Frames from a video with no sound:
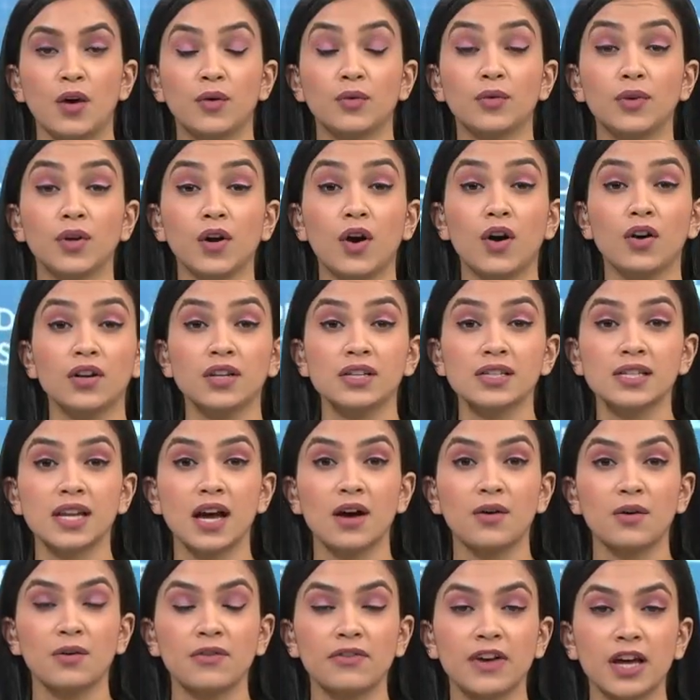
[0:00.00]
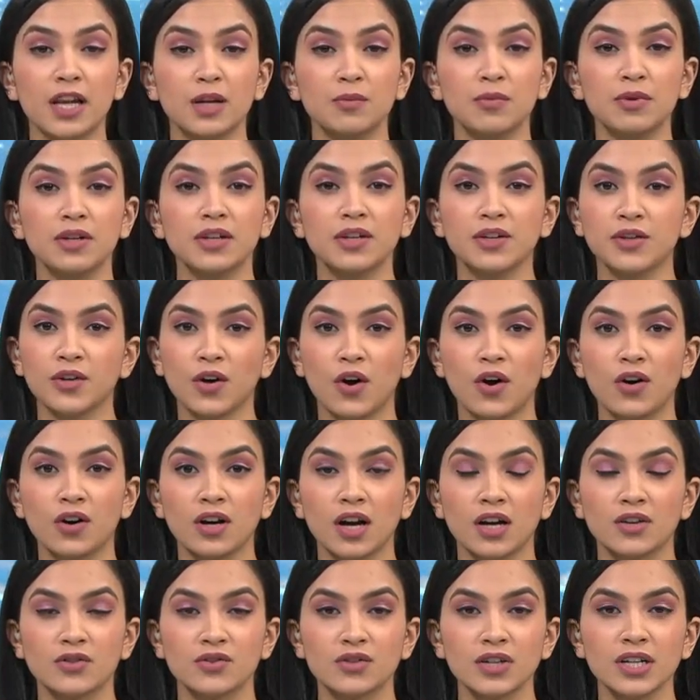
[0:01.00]
WION is now available in your
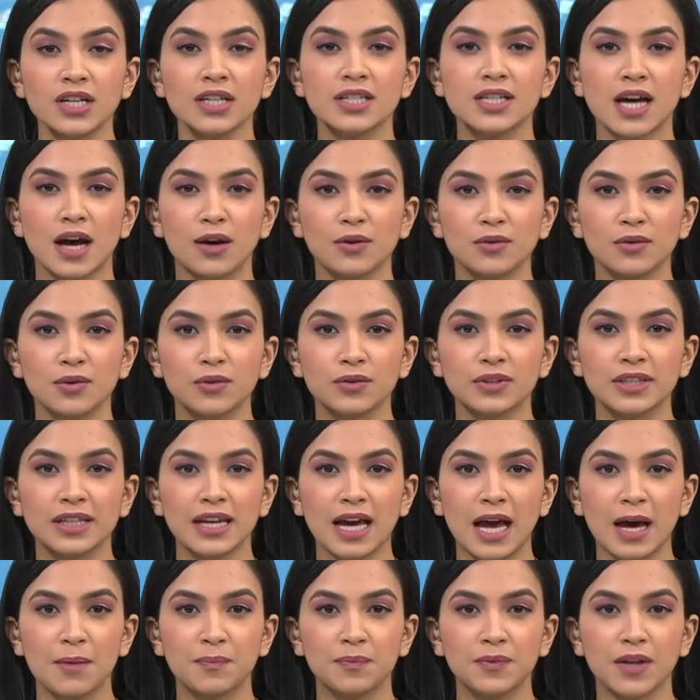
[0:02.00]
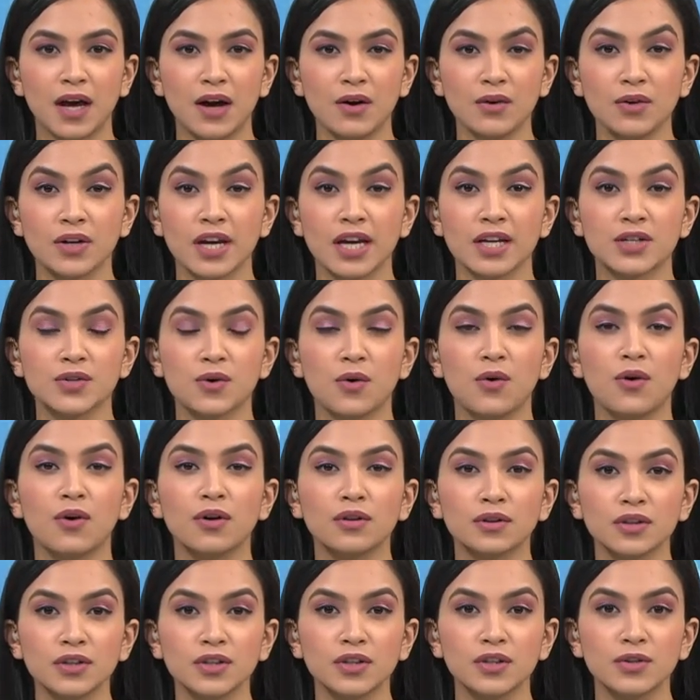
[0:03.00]
country. Download the app now. Get
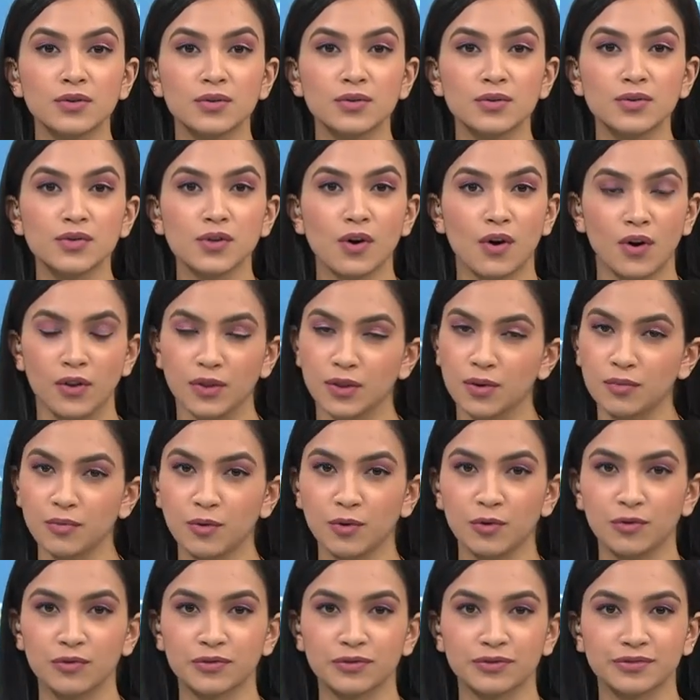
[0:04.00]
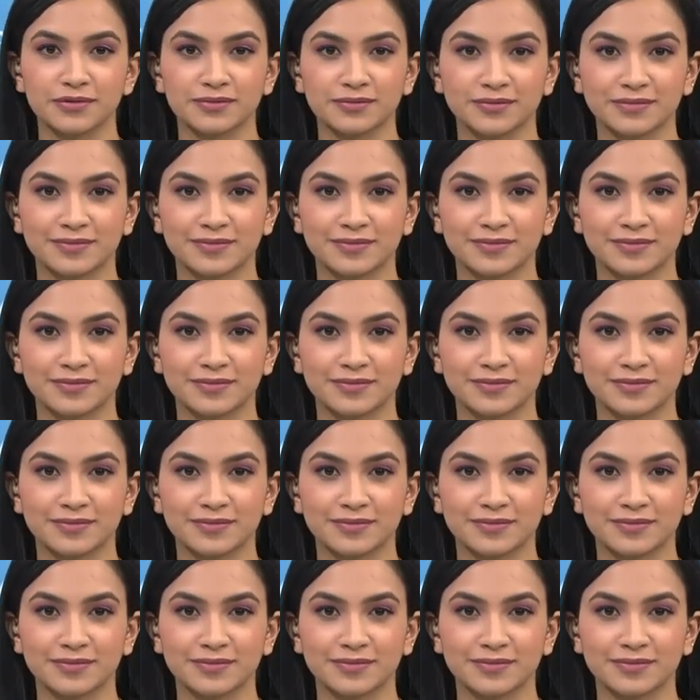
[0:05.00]
all the news on the move.